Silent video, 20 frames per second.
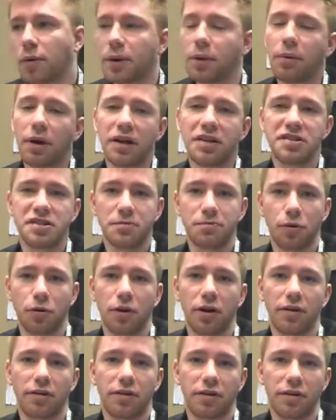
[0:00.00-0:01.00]
we want to
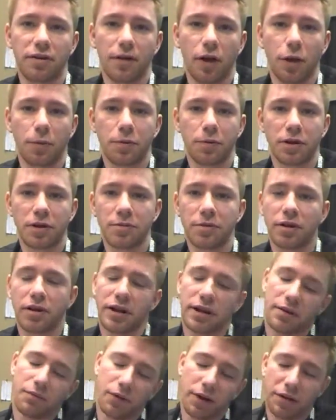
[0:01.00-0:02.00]
support the developer
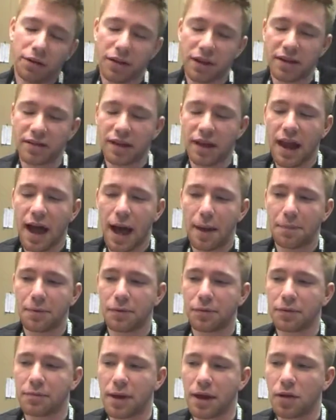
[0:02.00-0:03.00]
community. One thing that
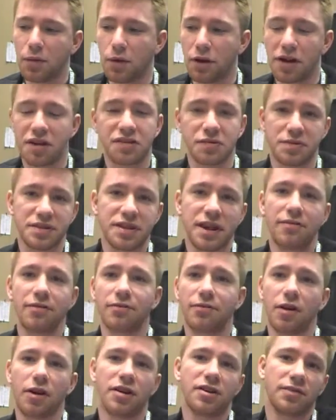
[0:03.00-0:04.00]
happened with MechWarrior is it was never
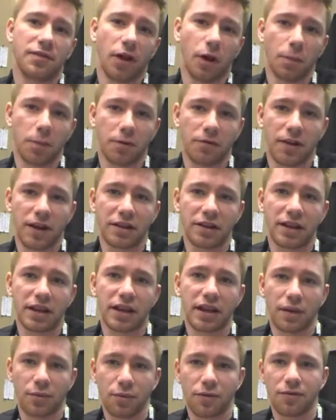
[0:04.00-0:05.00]
very developer
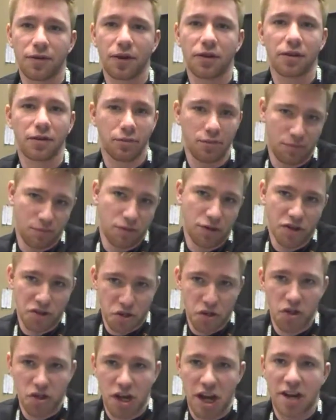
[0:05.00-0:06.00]
friendly, and we feel that we
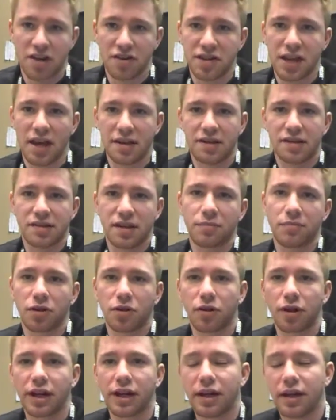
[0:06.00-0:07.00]
should change that to some
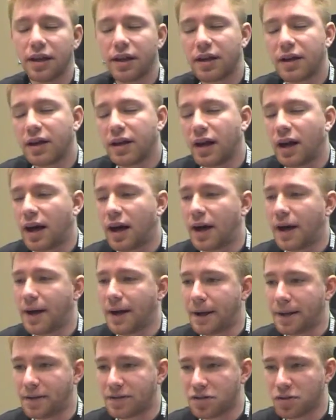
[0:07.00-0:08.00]
degree.
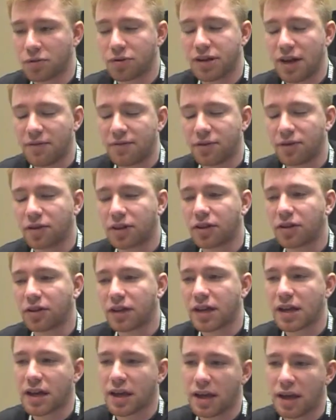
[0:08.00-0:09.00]
So we're definitely
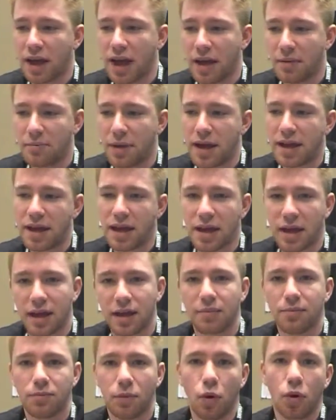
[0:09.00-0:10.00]
looking at making
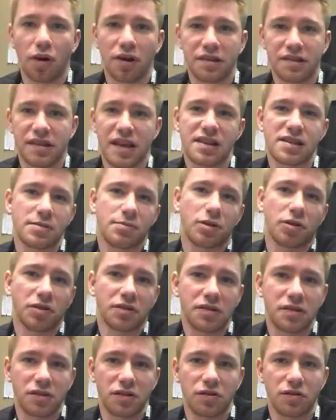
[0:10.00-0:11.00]
it more accessible
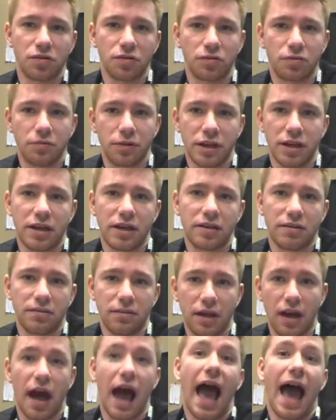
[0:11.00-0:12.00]
to be
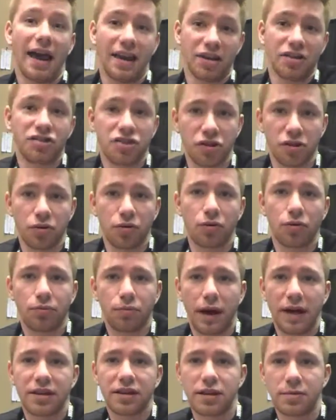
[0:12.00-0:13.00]
added to
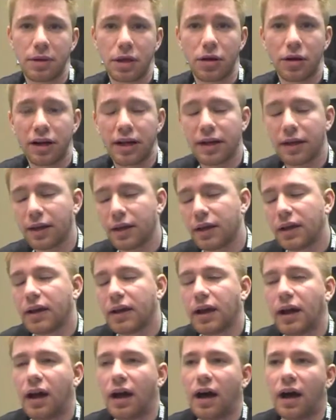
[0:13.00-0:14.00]
by the community.
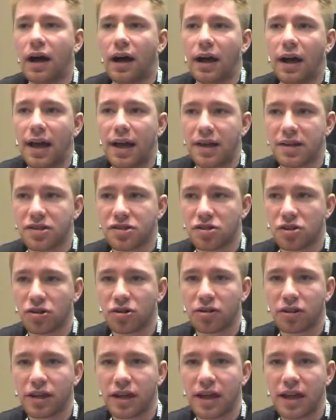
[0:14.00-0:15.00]
And
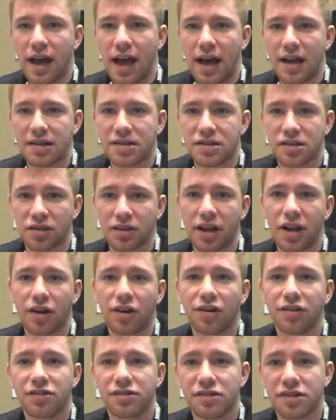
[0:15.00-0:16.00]
certainly as
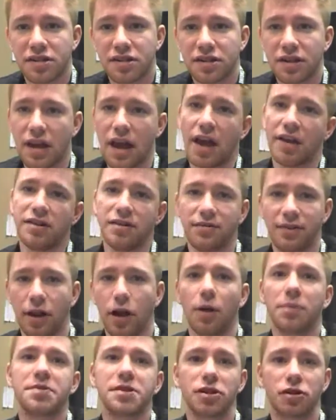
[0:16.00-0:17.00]
Solaris
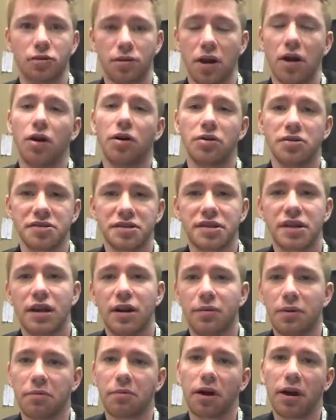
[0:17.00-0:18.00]
develops and grows,
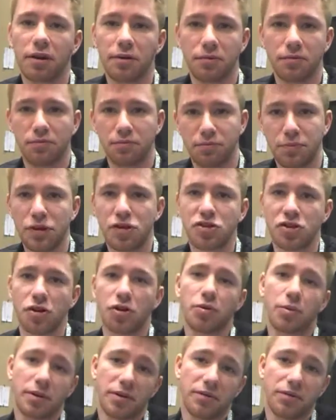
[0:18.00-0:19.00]
we want to be
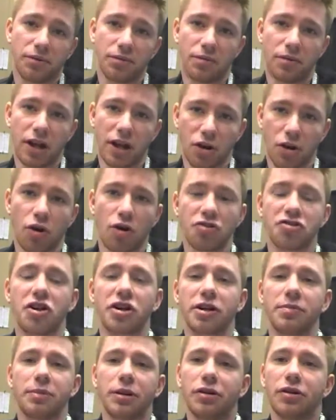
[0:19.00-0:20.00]
sure to encourage
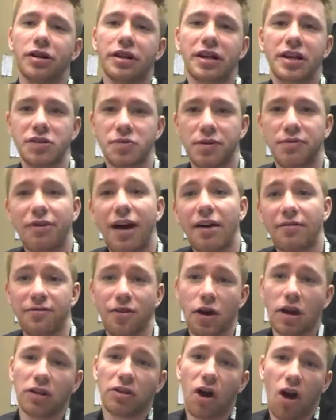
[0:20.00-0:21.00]
our community, because we've had
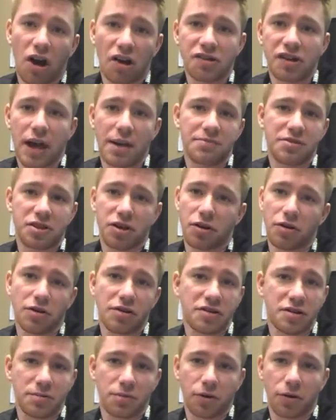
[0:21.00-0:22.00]
very long time
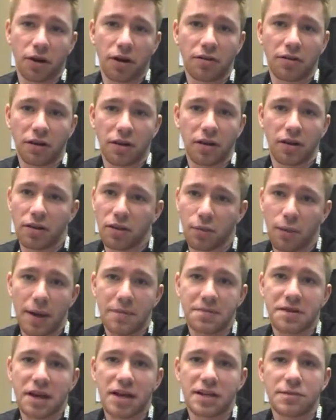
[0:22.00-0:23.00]
community support. The
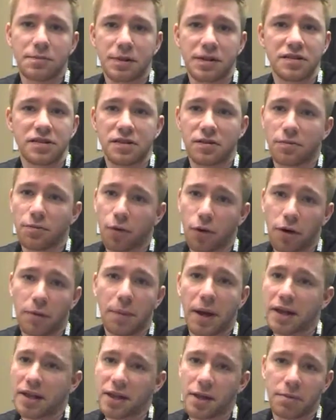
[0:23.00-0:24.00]
website's been supported
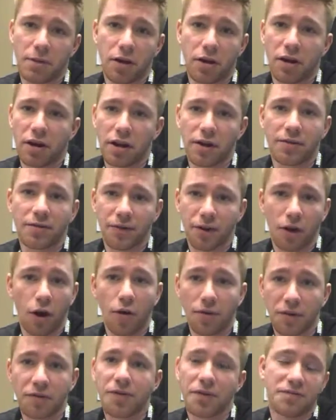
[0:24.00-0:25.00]
by the community for
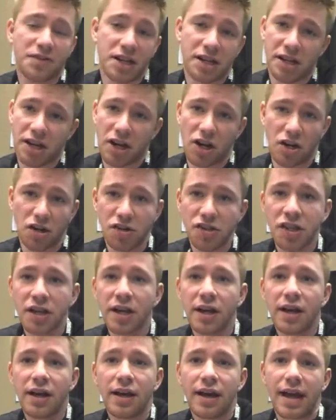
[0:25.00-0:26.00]
over 15 years,
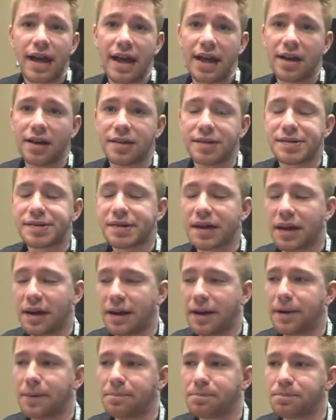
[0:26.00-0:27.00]
and
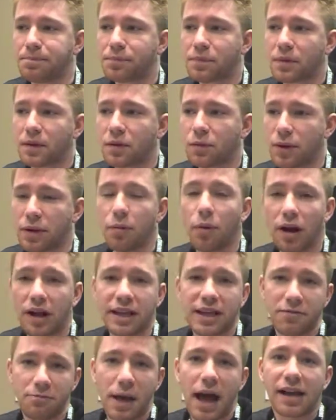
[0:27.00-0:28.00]
we want
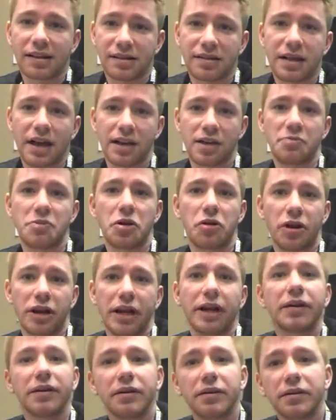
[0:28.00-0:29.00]
to give back to that community.